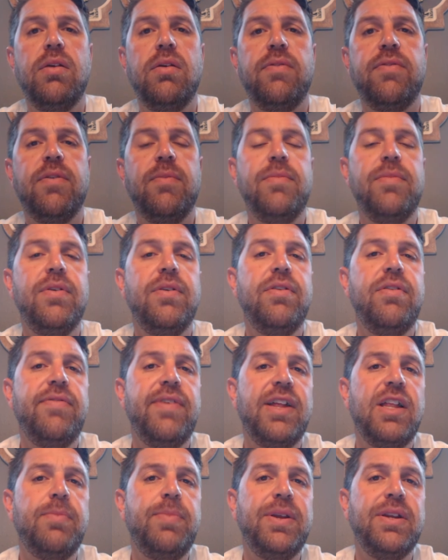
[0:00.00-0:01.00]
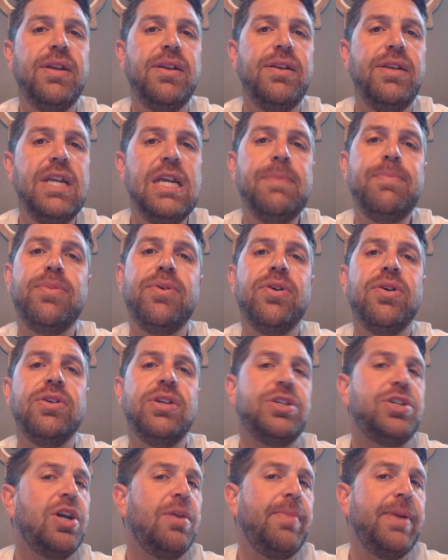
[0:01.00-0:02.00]
from developing a deeper
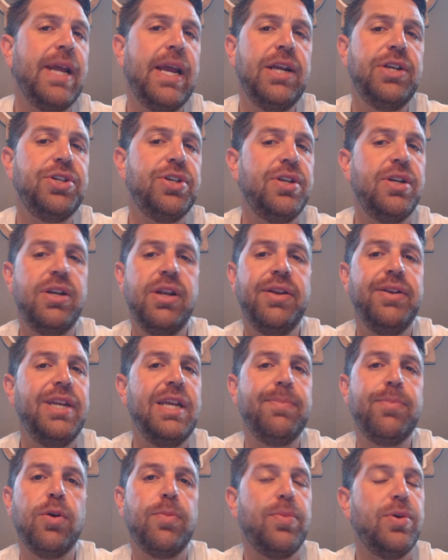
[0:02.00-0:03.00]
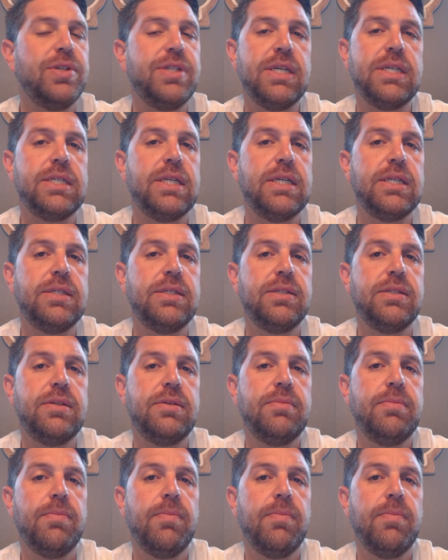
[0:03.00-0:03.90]
determination and a deeper persistence.